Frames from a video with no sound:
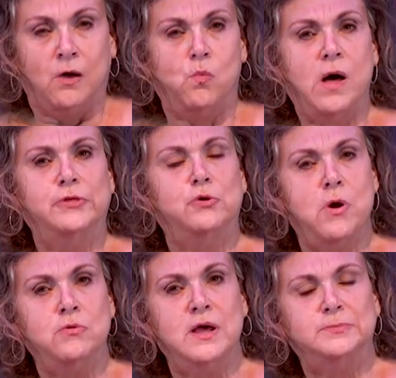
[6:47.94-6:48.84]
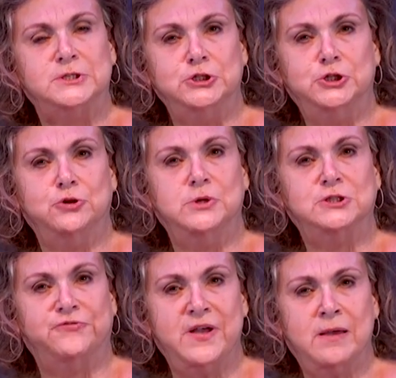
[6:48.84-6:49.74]
While the grown-ups in
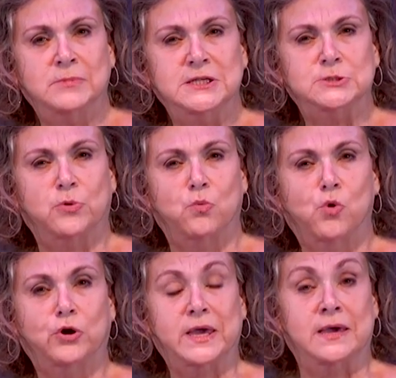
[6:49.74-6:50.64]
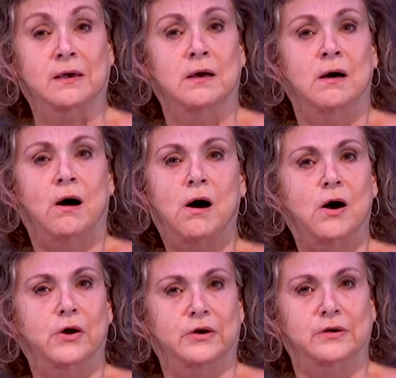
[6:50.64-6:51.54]
Jewish families were working
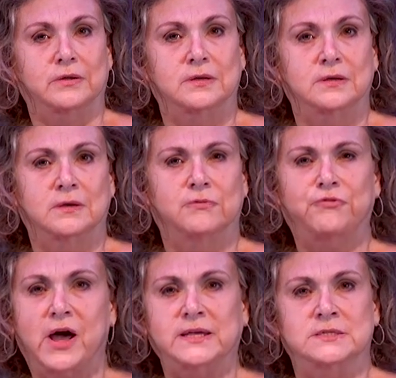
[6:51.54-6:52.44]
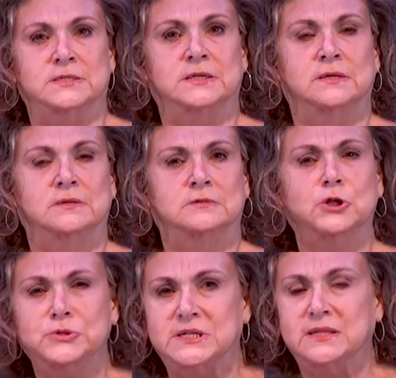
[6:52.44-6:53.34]
hard, frightened,
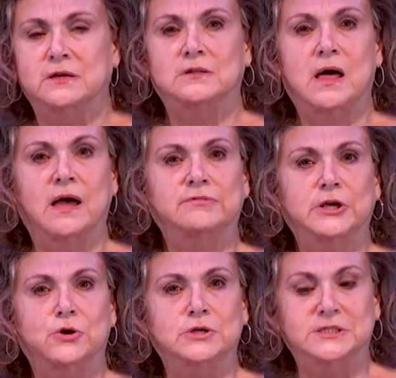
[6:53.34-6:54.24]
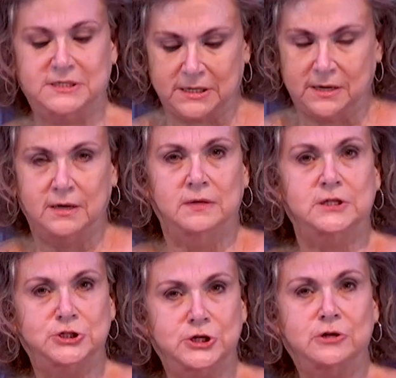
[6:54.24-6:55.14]
losing their livelihoods,
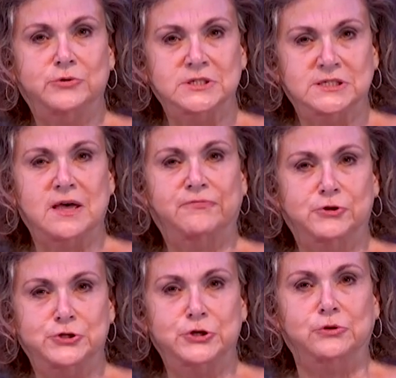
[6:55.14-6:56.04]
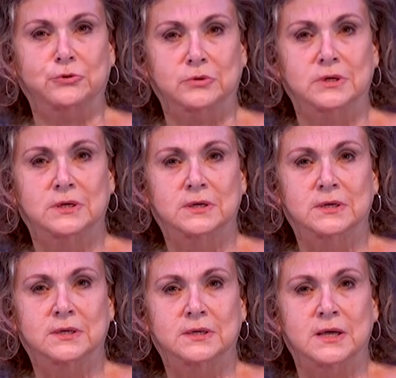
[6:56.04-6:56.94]
the children suffered too.
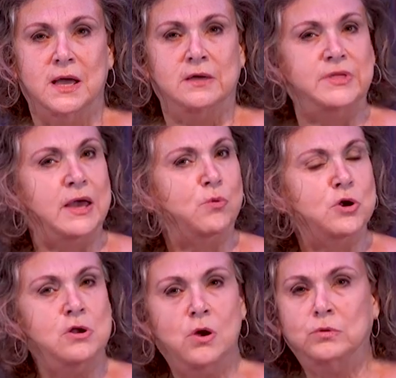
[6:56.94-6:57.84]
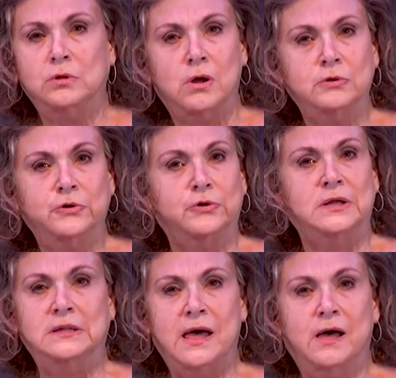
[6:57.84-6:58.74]
They were no longer
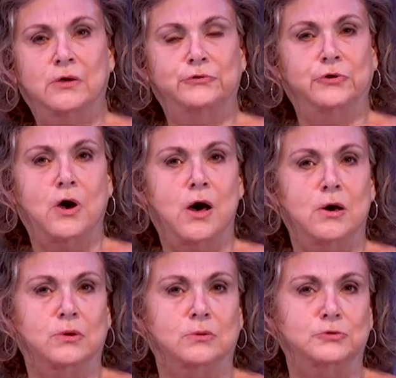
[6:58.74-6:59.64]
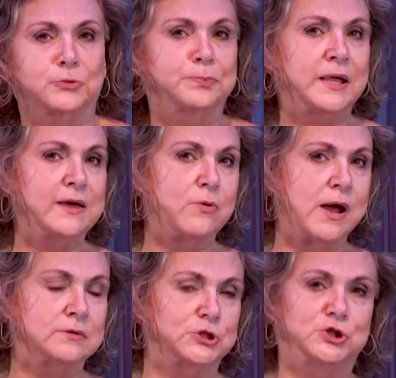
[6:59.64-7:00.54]
allowed to go to
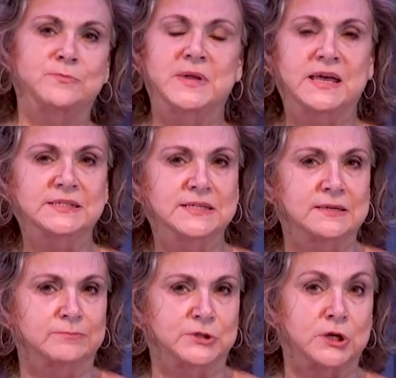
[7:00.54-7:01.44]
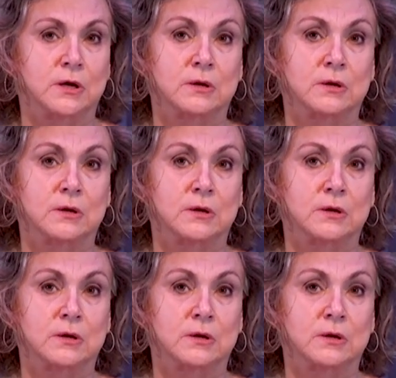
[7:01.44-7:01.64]
playgrounds, gymnasiums,